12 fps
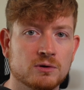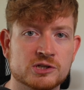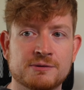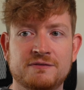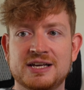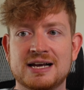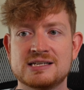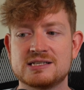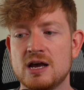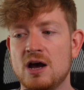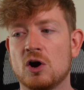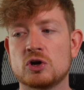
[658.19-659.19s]
Some of you guys
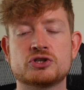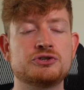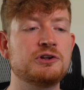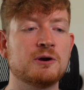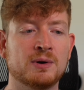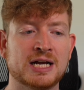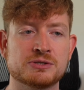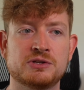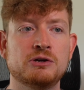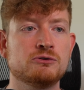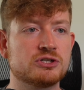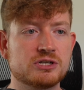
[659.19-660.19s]
are studio brands with
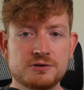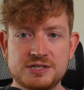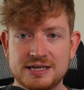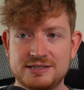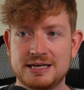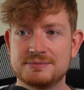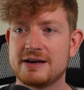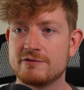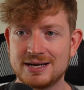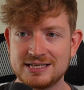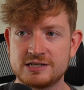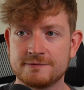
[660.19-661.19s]
huge associate teams.
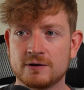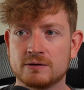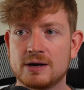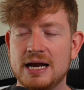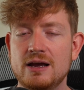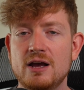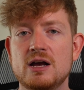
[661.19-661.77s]
Everybody's different, right?